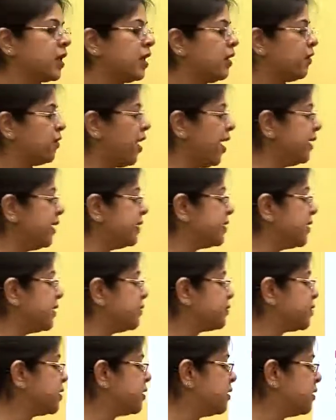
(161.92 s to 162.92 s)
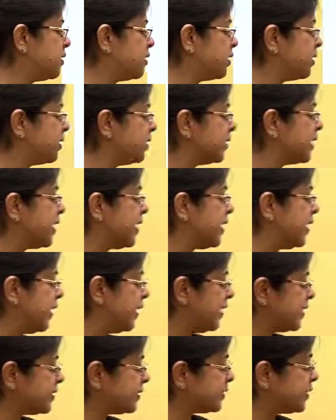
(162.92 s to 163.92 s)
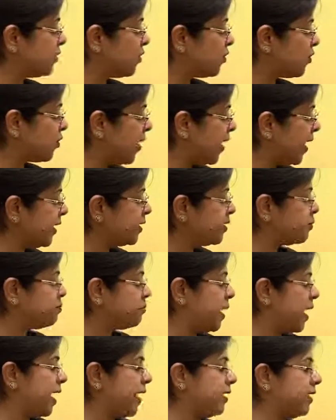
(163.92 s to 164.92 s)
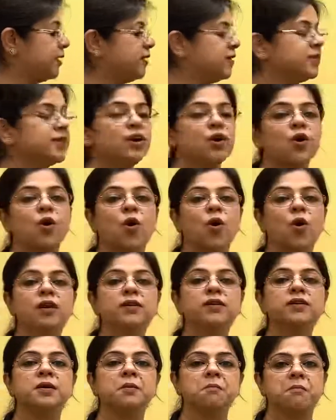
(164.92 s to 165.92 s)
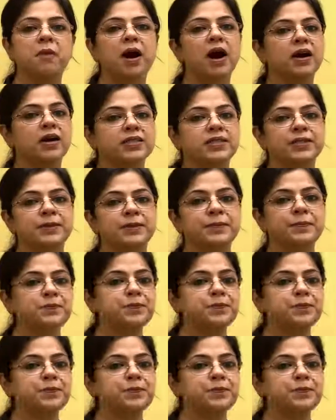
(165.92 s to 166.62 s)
Right after Earth is the red planet called Mars.